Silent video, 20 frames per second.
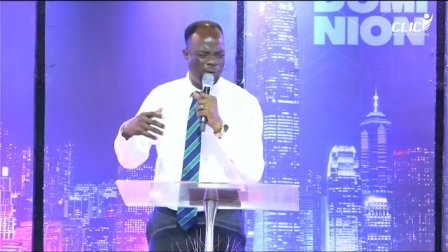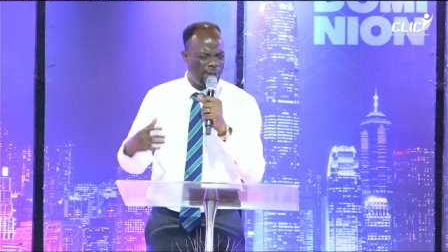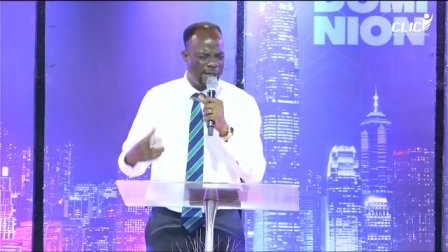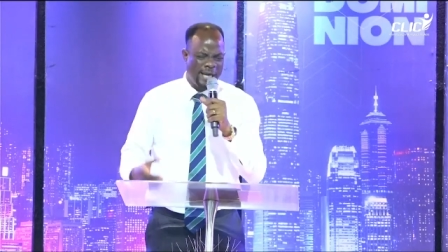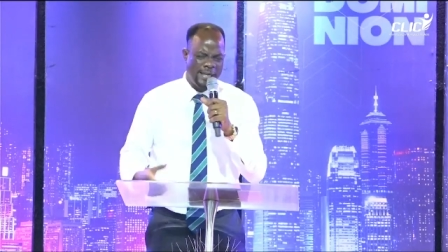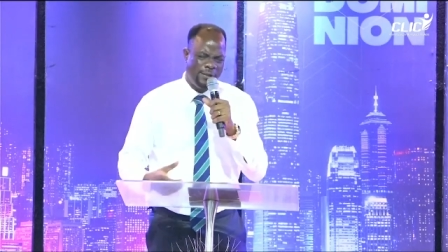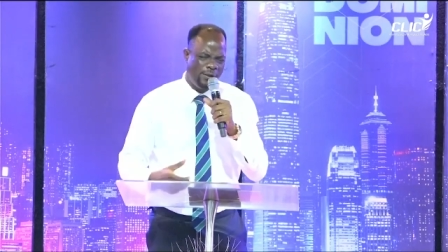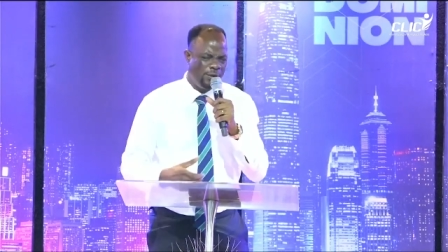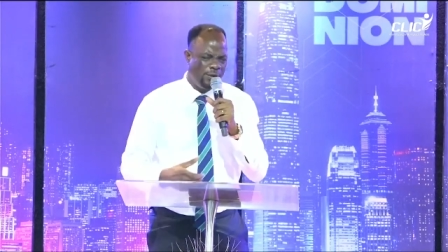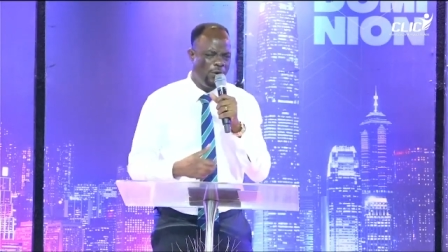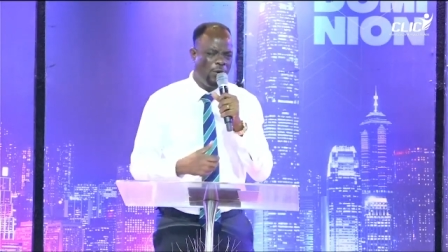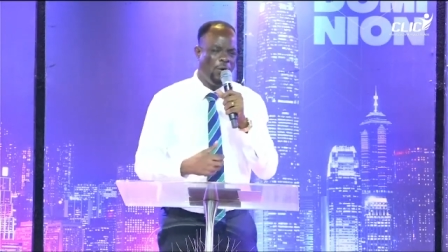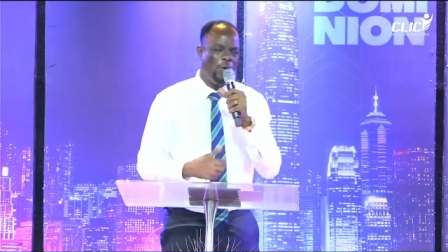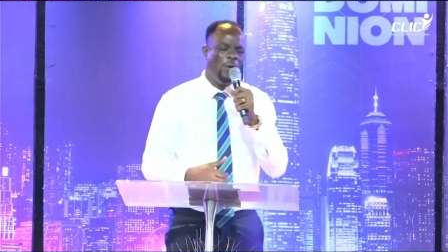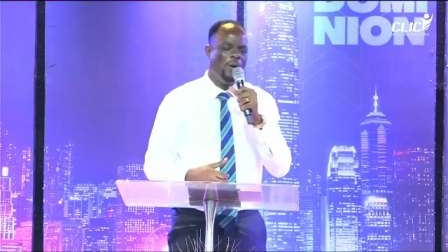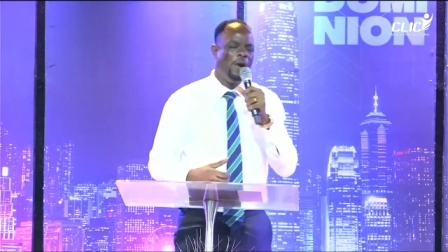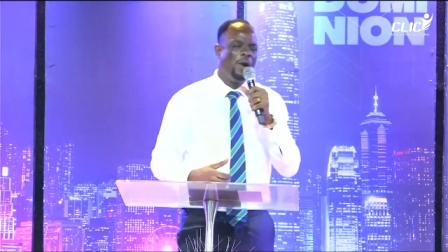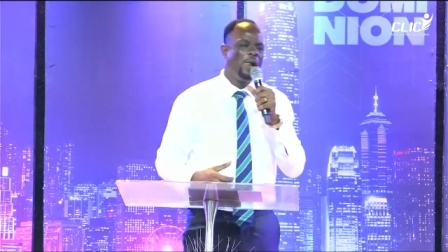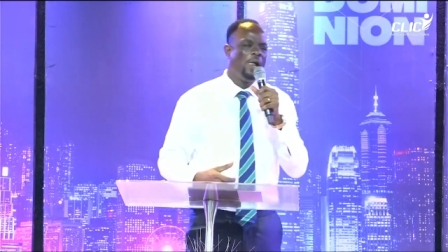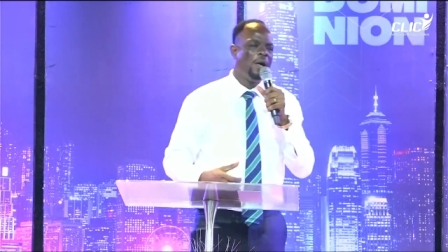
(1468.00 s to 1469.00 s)
don't know.
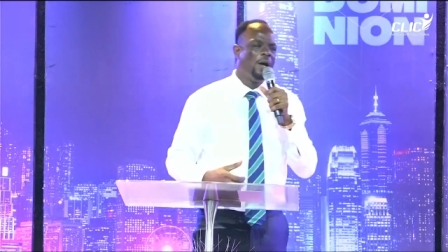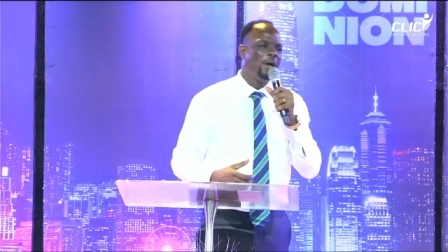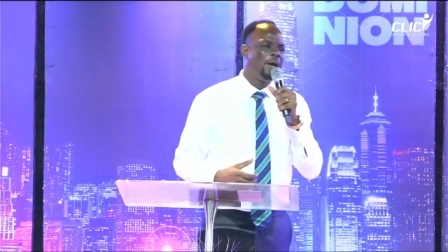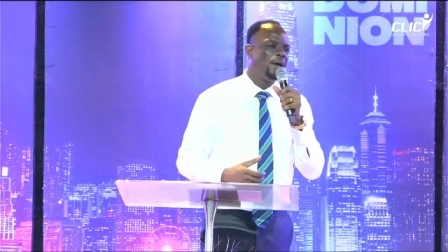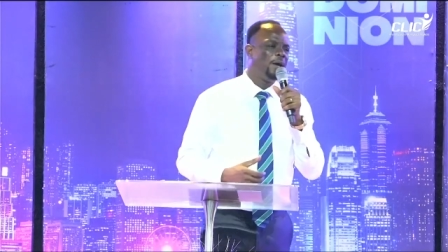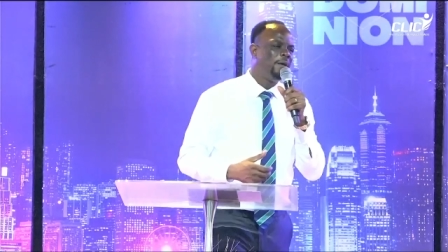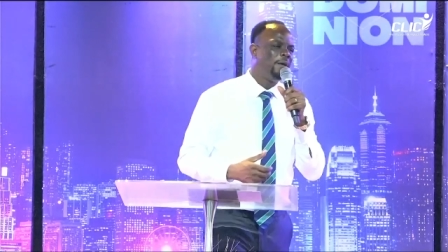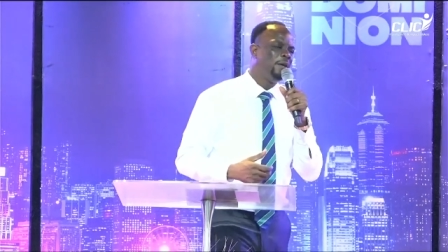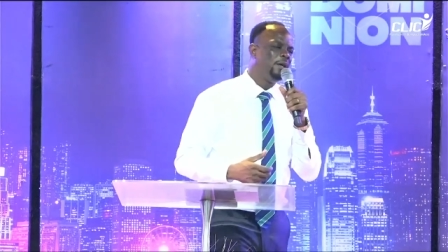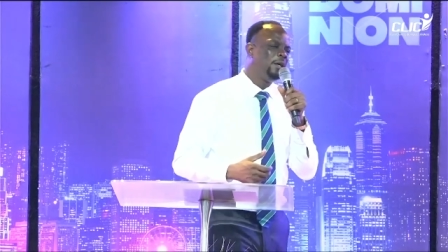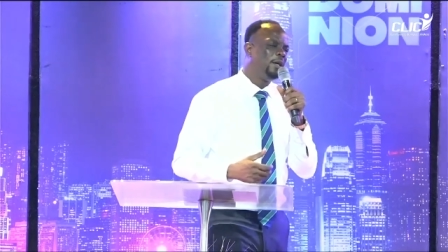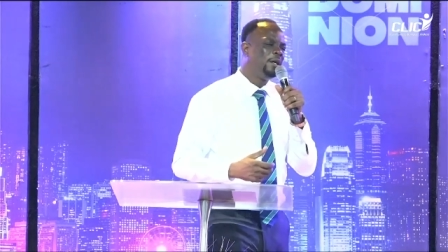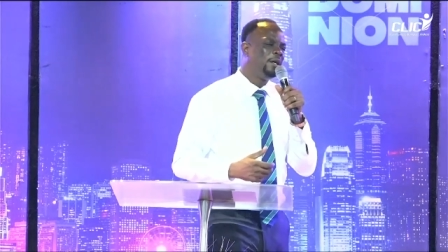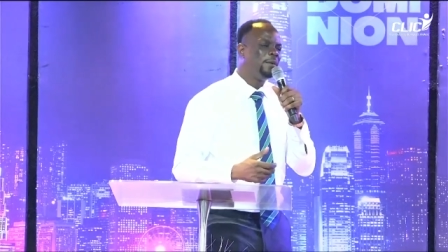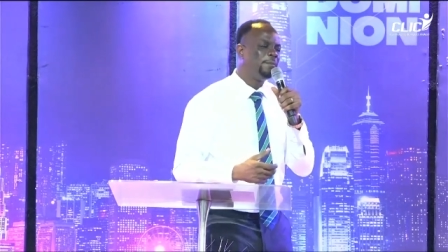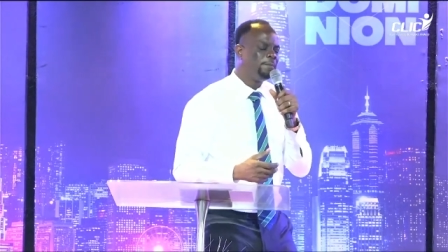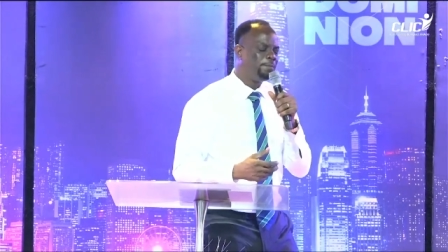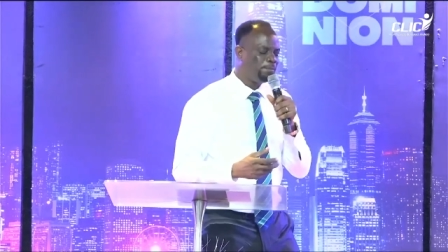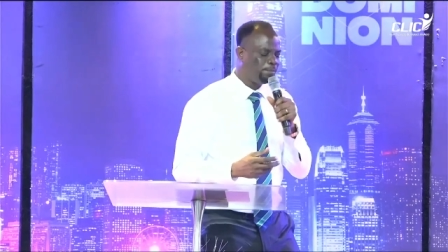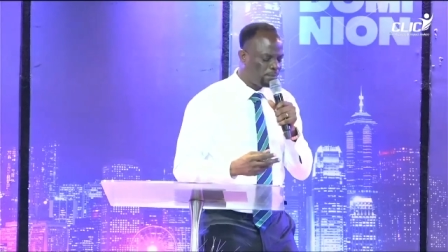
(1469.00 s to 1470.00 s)

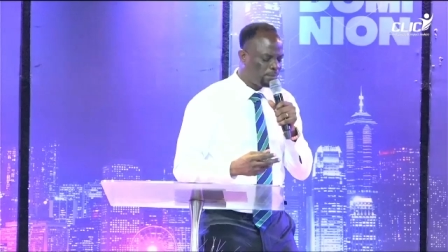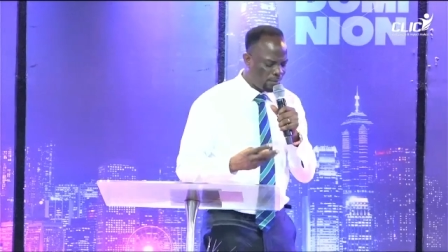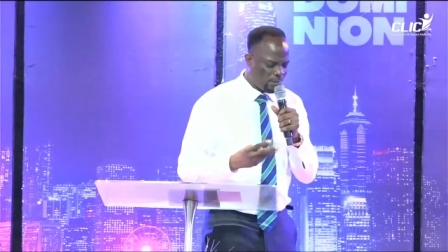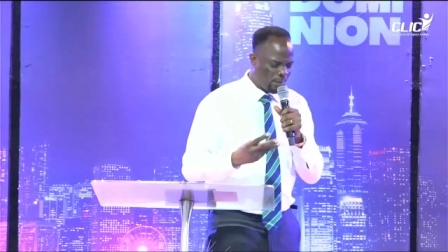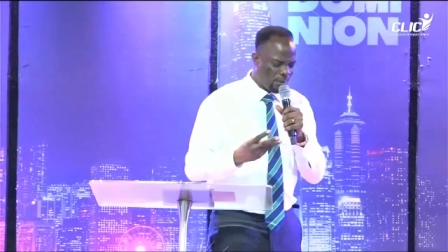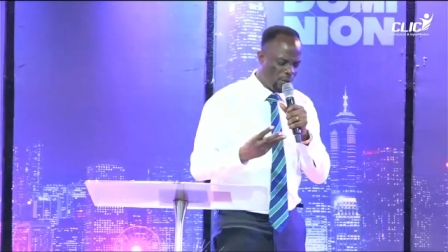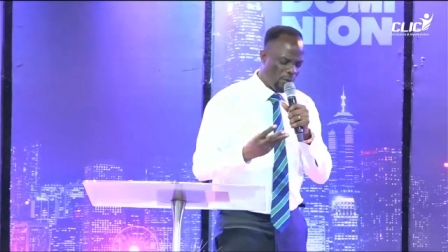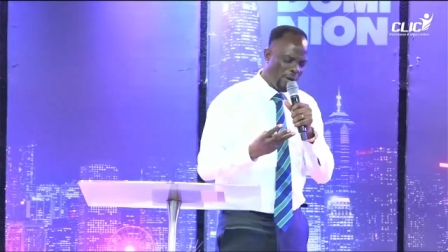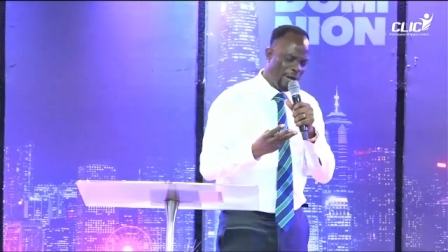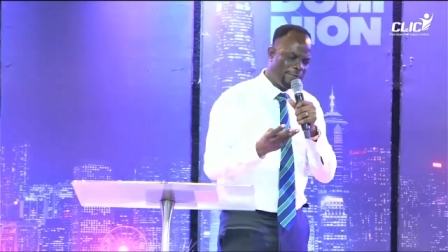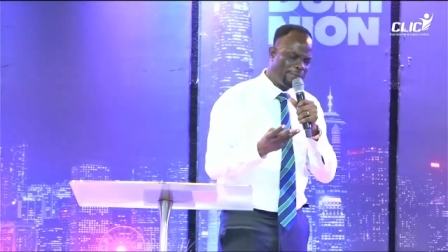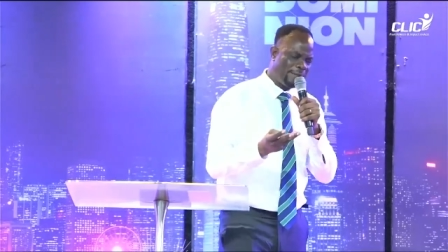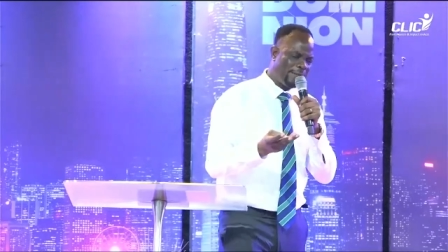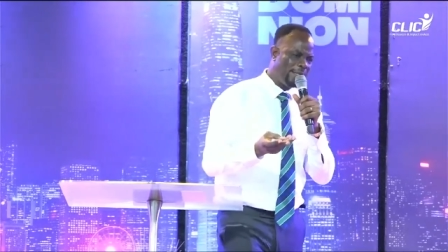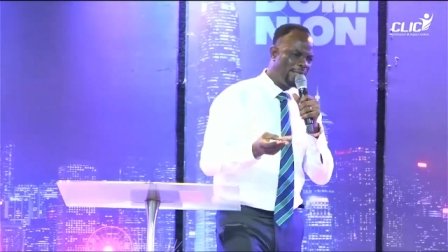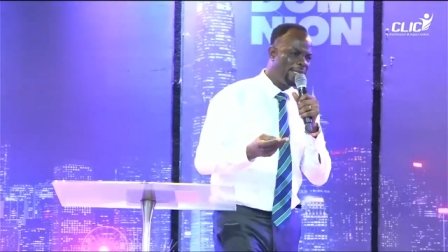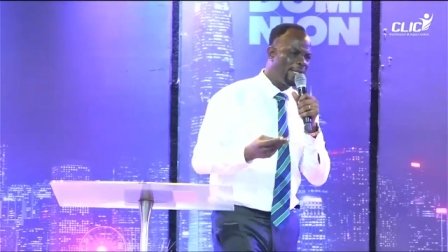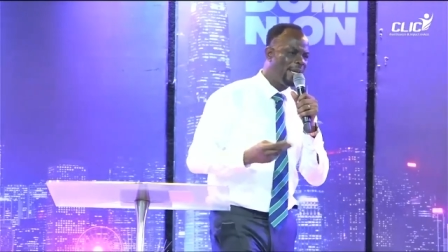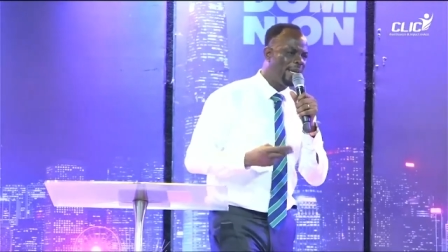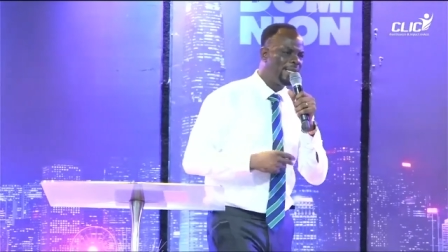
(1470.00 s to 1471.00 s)
You have three
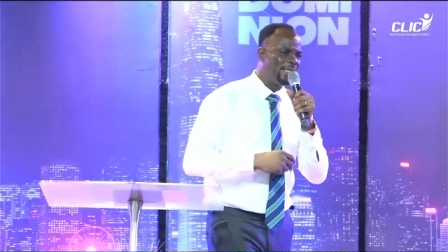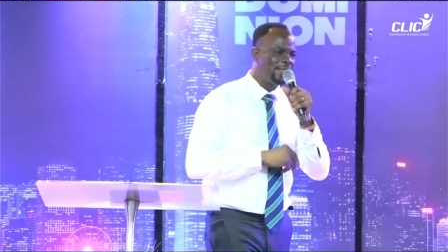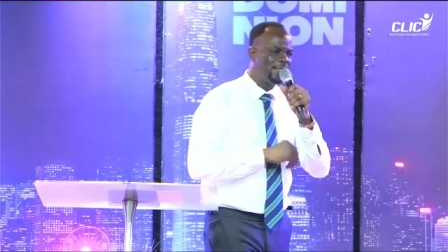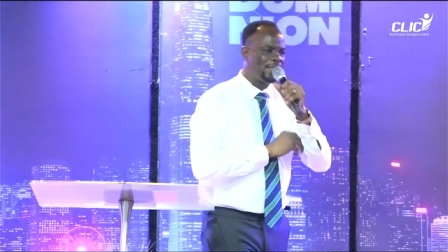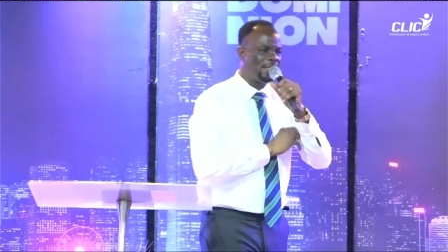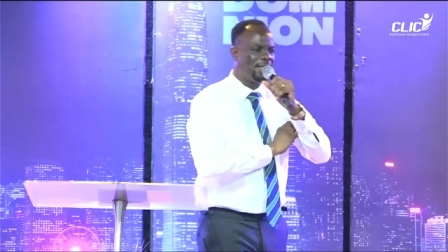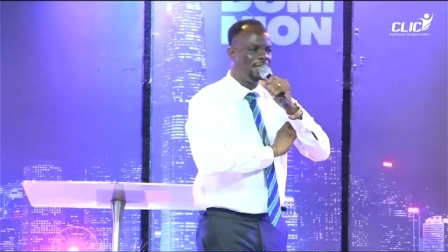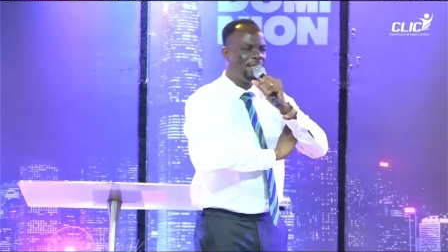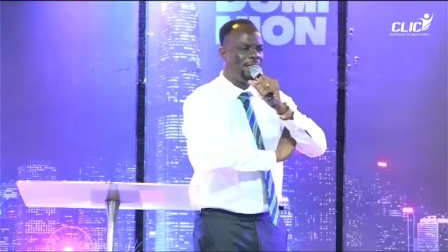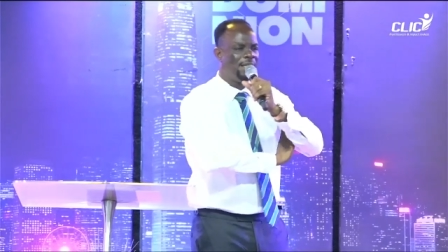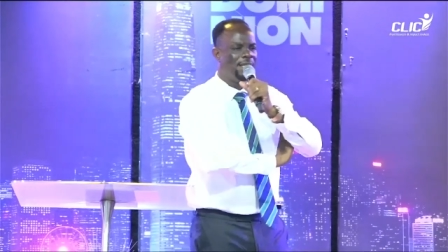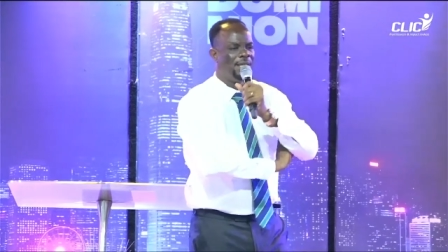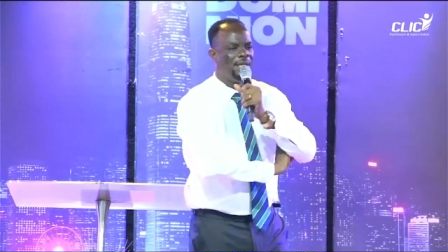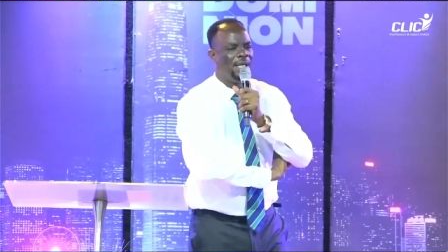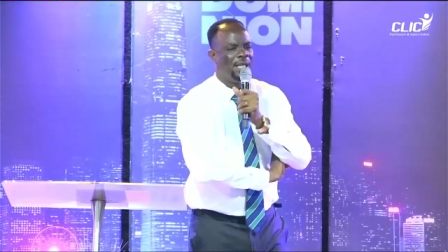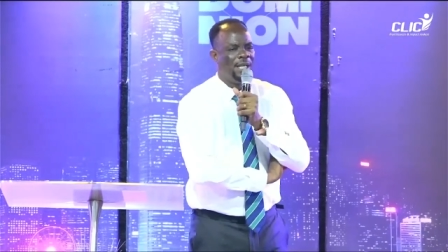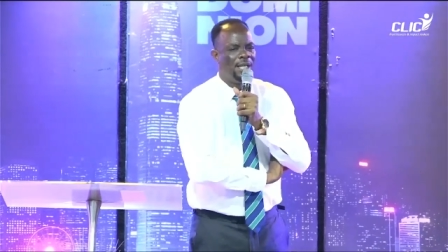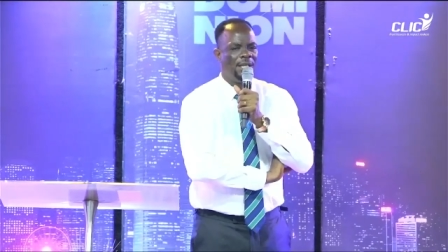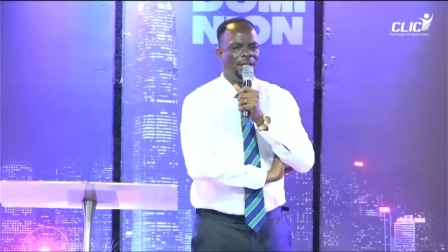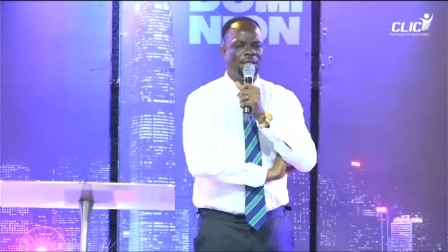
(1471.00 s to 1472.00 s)
girls?
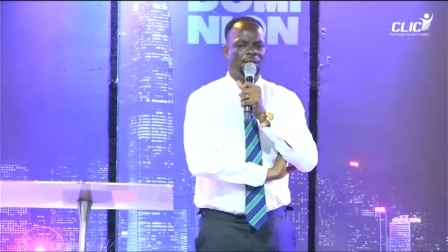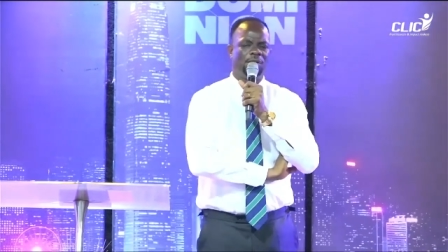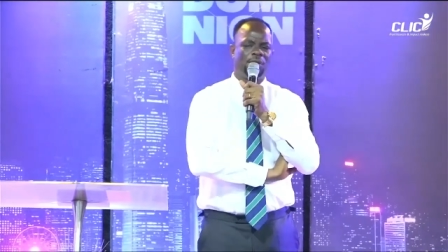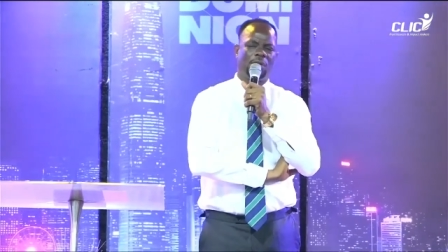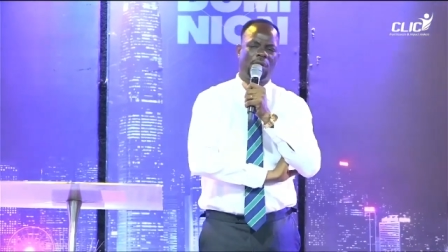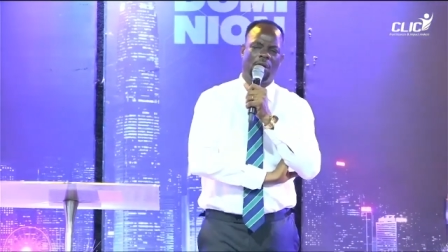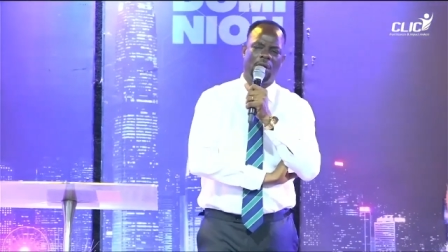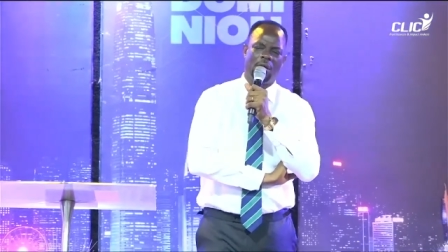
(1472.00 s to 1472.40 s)
You say,